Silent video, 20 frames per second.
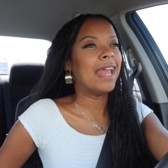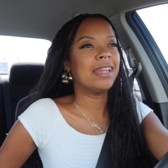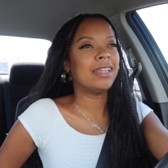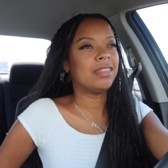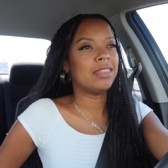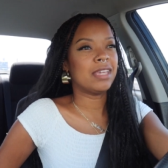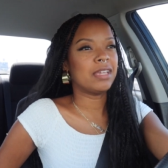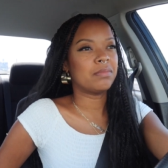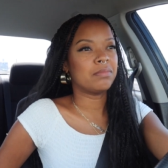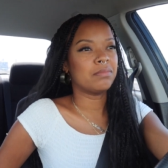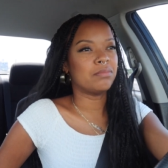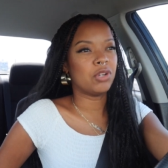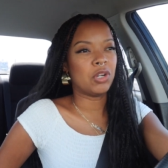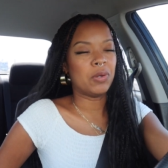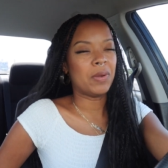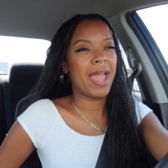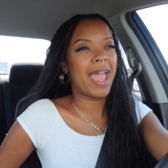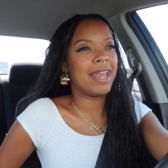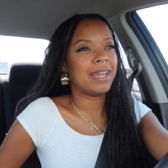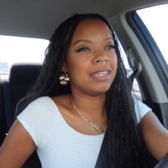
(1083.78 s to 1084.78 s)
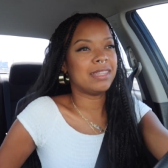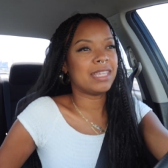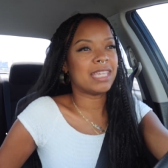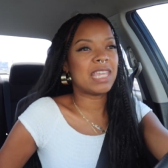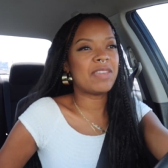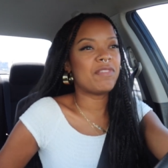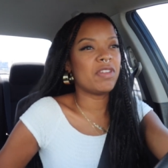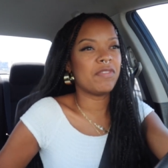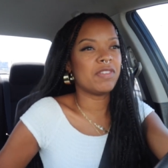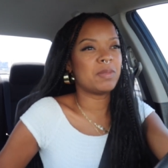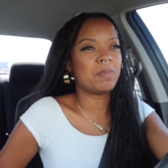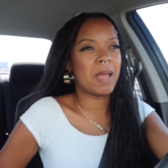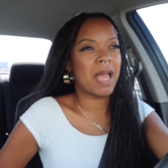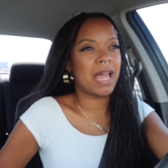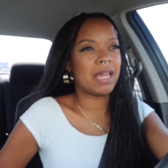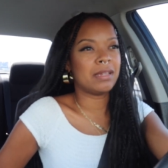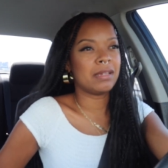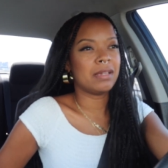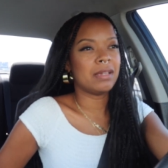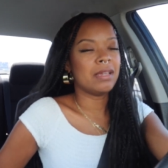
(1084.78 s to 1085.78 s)
anything bro anything even if it's
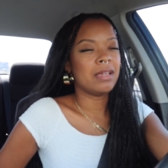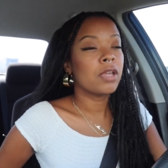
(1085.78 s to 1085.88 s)
bad